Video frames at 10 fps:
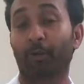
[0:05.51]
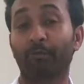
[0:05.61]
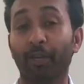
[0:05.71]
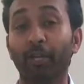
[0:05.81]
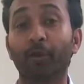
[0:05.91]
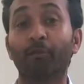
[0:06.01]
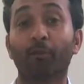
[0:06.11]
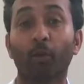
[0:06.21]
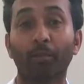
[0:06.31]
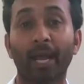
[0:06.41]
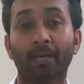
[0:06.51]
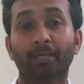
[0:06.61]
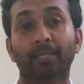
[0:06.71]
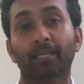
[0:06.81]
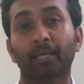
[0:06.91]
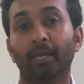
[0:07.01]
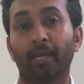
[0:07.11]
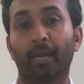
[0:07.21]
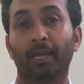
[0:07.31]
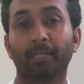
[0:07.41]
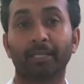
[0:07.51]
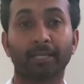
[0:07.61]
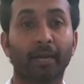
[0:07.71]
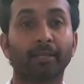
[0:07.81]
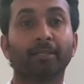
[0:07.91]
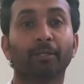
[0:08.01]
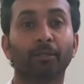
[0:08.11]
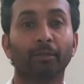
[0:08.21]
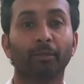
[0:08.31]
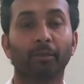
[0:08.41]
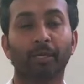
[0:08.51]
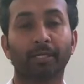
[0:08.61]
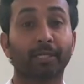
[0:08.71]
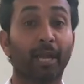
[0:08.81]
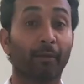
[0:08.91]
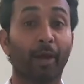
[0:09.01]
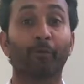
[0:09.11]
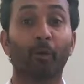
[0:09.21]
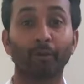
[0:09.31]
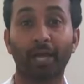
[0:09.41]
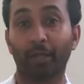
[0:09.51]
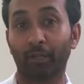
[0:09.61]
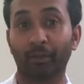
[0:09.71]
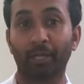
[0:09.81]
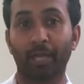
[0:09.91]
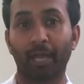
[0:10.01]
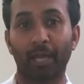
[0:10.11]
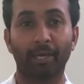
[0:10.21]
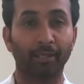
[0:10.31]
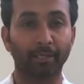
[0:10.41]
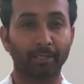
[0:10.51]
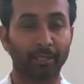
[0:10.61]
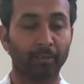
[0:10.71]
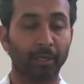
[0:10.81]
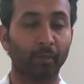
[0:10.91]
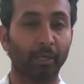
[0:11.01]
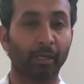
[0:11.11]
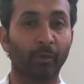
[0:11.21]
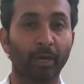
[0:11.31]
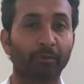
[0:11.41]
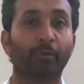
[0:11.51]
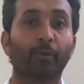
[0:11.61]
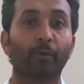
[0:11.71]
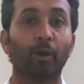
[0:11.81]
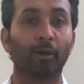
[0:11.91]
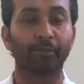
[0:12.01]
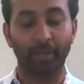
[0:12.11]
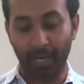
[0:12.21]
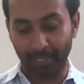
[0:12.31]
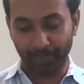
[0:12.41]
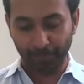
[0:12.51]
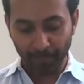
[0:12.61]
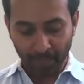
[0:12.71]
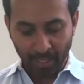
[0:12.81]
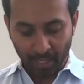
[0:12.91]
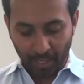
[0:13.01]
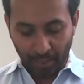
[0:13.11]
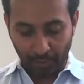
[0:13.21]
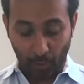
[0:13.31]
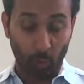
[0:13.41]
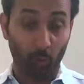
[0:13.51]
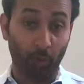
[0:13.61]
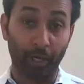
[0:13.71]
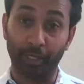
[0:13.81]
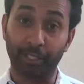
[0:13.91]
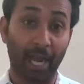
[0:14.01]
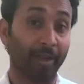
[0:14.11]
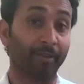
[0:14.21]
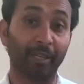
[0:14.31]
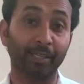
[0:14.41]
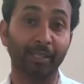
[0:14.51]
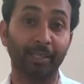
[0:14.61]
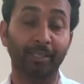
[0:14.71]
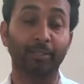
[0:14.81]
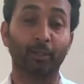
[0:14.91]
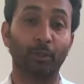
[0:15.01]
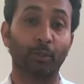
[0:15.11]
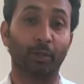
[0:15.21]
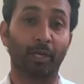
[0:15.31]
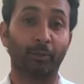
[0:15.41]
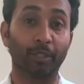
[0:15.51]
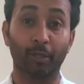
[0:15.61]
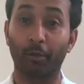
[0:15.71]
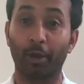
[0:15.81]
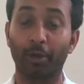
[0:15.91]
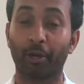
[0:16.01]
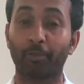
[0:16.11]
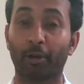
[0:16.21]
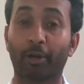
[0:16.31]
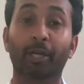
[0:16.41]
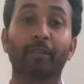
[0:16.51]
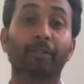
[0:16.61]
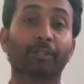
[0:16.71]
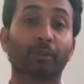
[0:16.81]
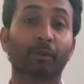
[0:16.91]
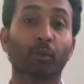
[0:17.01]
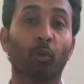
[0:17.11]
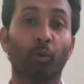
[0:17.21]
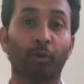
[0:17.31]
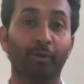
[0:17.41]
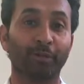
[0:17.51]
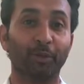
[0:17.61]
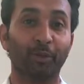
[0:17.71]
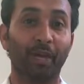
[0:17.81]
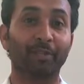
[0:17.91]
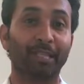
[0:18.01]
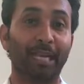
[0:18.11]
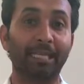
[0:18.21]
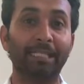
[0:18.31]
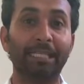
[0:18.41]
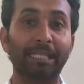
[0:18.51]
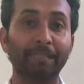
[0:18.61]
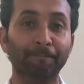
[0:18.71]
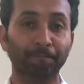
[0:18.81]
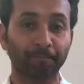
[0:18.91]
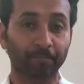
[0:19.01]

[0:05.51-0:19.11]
to a video format and excited to see how that rolls out looking ahead. I think it's going to be really great for all of you guys. So we're going to dive into what's going on in our market in this third quarter of 2018.